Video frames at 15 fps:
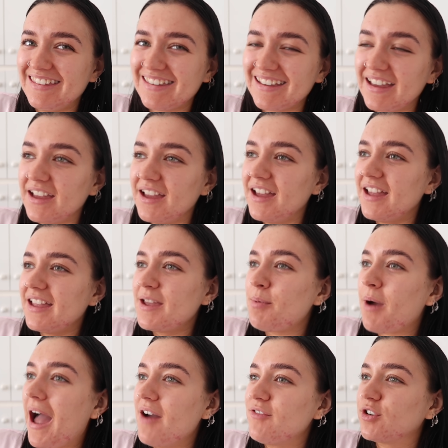Yeah, like, yeah,
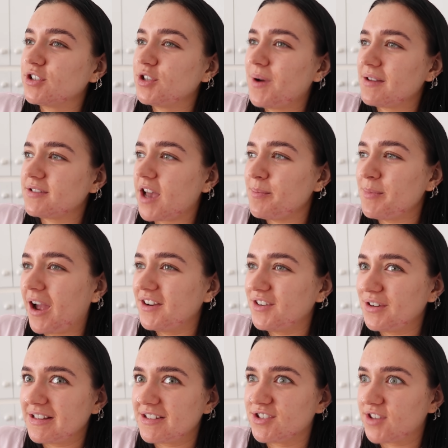but I have got two hours. I mean, I
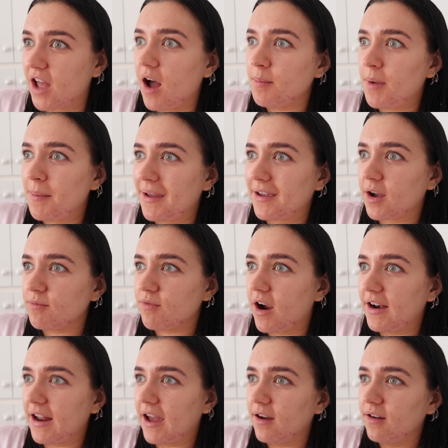don't need to start my makeup
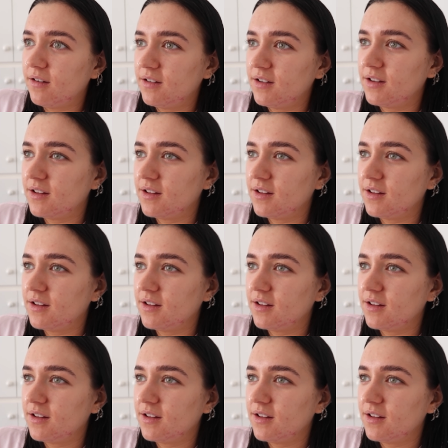right now.